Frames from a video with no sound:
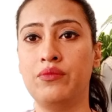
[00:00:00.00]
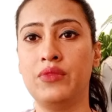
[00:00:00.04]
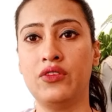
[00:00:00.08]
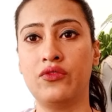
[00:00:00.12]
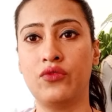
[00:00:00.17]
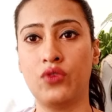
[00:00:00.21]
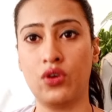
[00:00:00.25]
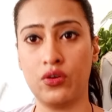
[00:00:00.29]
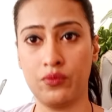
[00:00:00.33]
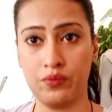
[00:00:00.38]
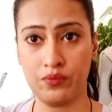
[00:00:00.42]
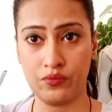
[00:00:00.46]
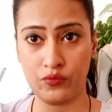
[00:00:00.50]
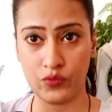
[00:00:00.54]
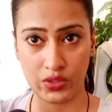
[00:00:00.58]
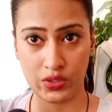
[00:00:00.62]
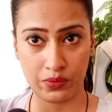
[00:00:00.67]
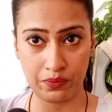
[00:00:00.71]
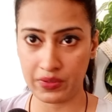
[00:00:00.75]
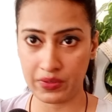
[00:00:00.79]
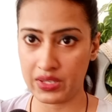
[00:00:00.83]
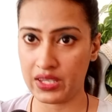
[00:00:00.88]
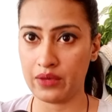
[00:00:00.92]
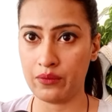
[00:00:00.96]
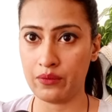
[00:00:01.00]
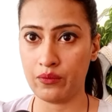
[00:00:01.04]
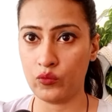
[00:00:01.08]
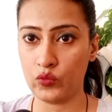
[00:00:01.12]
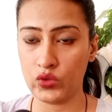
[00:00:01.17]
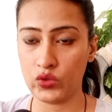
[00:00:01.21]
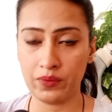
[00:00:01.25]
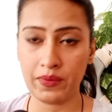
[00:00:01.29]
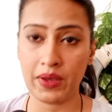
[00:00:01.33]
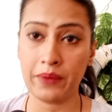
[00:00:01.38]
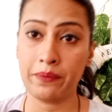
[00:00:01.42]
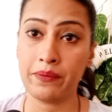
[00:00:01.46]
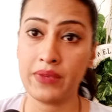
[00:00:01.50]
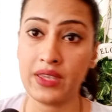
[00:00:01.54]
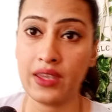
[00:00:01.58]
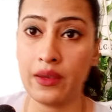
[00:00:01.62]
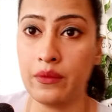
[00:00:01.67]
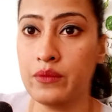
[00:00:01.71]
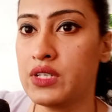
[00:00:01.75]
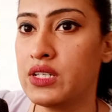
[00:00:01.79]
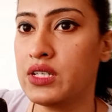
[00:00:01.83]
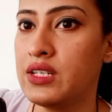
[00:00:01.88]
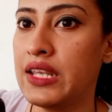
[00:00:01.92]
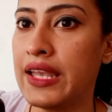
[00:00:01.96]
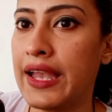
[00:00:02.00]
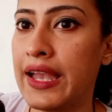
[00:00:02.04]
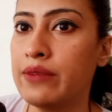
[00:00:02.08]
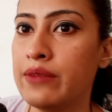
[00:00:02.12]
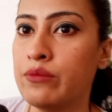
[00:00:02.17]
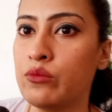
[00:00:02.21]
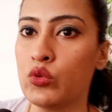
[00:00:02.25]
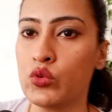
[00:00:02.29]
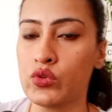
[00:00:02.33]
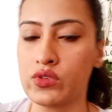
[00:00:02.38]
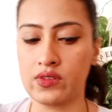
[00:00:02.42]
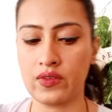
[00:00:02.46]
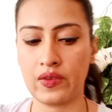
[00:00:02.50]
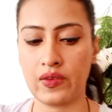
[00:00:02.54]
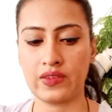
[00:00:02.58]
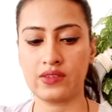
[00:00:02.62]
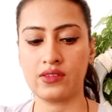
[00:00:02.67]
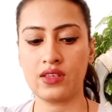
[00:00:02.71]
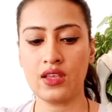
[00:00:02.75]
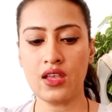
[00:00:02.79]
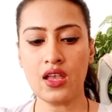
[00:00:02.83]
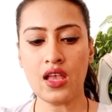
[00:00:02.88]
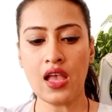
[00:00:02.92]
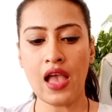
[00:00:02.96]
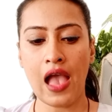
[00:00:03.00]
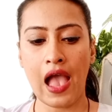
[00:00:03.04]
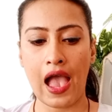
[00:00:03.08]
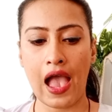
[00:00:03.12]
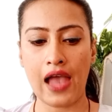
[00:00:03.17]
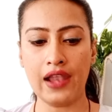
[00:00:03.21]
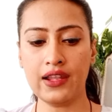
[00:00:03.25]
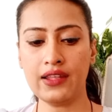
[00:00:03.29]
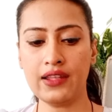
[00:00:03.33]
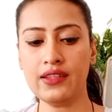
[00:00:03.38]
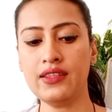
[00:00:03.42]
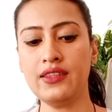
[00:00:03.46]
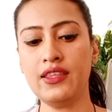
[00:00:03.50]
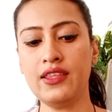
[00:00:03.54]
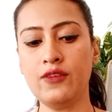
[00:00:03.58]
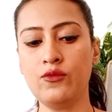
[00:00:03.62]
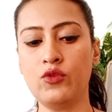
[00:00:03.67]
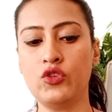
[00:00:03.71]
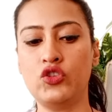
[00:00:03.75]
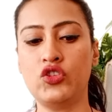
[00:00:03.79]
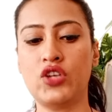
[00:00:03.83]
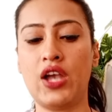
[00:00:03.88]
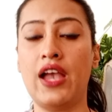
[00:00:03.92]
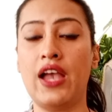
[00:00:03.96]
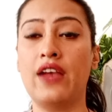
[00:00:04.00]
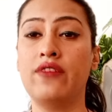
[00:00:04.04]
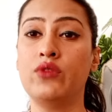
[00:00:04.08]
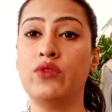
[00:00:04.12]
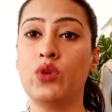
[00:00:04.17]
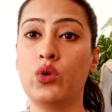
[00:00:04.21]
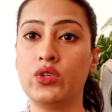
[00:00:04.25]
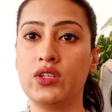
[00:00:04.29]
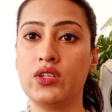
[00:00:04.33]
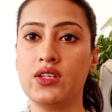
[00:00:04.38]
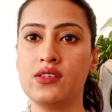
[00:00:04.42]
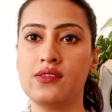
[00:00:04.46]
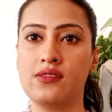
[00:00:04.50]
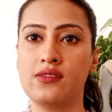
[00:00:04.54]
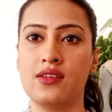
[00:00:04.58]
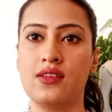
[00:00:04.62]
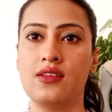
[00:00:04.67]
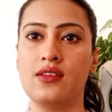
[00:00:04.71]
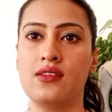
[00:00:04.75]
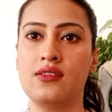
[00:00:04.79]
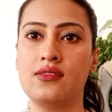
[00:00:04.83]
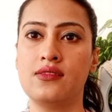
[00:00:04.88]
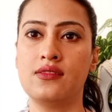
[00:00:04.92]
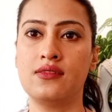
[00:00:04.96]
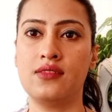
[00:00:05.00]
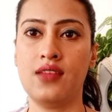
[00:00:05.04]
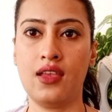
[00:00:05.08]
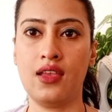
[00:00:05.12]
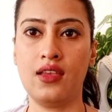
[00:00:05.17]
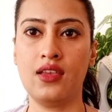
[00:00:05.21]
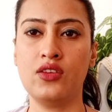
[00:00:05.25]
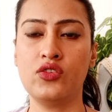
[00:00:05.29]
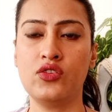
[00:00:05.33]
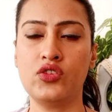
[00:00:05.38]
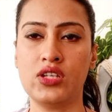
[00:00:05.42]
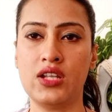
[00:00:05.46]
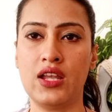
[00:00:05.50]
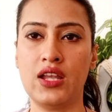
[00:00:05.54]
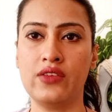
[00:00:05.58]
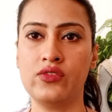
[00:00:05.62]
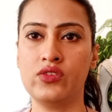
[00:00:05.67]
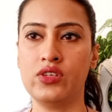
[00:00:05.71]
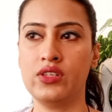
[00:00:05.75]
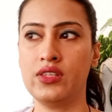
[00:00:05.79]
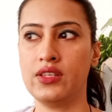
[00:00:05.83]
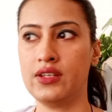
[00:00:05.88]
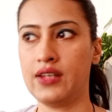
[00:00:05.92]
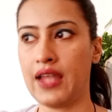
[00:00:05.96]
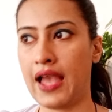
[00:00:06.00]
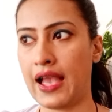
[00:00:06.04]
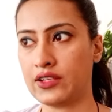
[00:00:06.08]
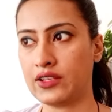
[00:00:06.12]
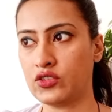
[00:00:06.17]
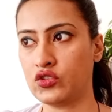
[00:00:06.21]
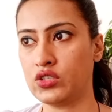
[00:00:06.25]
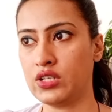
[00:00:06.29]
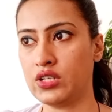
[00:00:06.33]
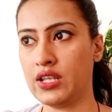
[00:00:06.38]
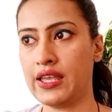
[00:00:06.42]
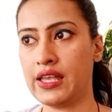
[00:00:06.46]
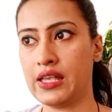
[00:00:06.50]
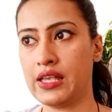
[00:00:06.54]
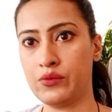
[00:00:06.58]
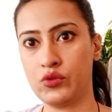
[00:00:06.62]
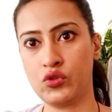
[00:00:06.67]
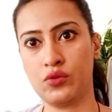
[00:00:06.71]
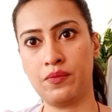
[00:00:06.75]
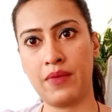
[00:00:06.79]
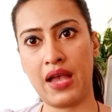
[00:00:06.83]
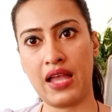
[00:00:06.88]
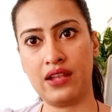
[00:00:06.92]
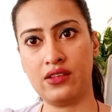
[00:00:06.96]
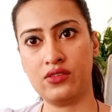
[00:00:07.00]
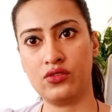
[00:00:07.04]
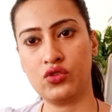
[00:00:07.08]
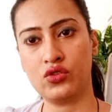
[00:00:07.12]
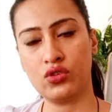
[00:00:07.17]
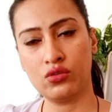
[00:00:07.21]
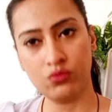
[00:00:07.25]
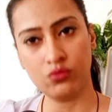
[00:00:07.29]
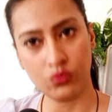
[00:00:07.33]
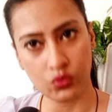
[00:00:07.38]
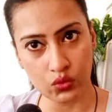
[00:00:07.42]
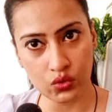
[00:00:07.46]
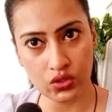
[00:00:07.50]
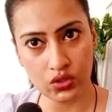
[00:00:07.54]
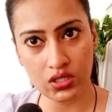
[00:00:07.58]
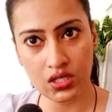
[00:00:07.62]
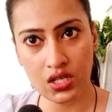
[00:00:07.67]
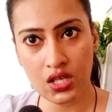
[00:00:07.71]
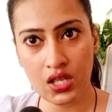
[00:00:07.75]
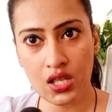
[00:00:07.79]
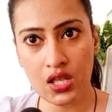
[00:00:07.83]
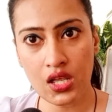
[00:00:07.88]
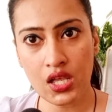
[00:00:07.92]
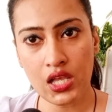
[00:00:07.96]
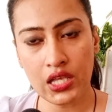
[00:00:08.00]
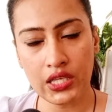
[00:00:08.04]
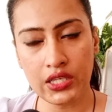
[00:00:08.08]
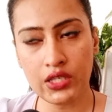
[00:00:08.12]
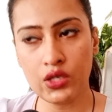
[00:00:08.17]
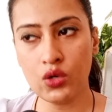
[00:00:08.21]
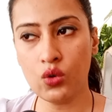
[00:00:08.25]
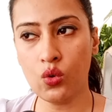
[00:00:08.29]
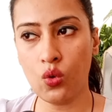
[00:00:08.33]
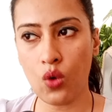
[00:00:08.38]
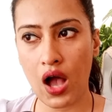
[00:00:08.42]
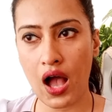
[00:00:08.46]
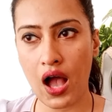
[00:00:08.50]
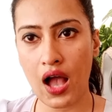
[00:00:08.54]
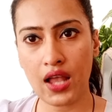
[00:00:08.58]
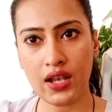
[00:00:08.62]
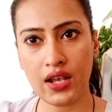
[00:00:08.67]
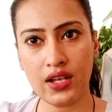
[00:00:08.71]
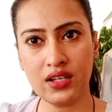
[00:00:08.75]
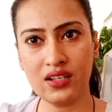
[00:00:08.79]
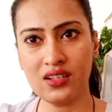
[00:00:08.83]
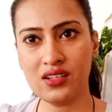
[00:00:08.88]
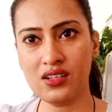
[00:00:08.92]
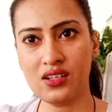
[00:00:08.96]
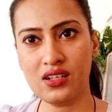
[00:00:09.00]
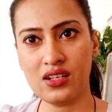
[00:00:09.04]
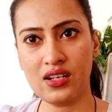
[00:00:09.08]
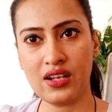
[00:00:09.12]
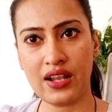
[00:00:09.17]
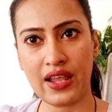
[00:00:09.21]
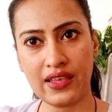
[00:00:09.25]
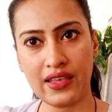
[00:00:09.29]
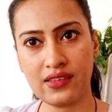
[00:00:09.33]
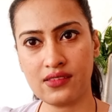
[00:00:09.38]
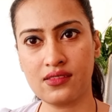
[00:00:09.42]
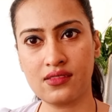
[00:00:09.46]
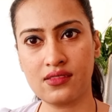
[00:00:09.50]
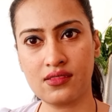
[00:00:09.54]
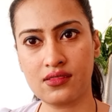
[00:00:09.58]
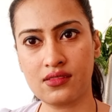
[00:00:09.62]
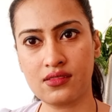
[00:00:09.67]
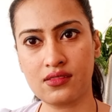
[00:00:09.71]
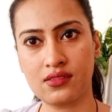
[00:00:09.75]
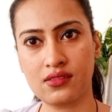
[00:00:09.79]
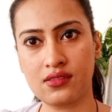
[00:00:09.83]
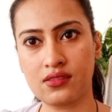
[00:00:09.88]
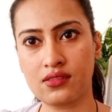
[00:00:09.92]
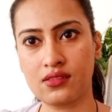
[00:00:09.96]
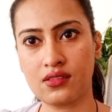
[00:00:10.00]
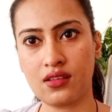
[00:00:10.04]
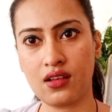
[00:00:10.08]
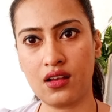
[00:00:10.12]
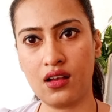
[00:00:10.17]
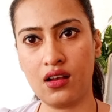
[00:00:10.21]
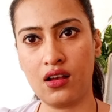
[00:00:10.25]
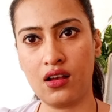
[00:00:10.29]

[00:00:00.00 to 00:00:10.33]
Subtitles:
me with my PMDD and mood swings. Another thing which I have noticed is taking shilajit, it actually helps to balance your mood. You are a little less,